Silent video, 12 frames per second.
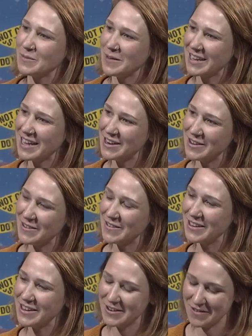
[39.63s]
but can
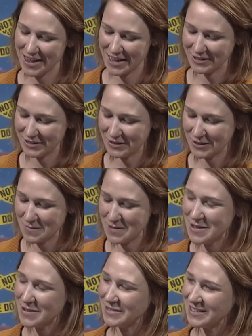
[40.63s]
you can you answer some of
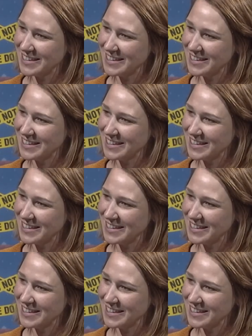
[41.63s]
those?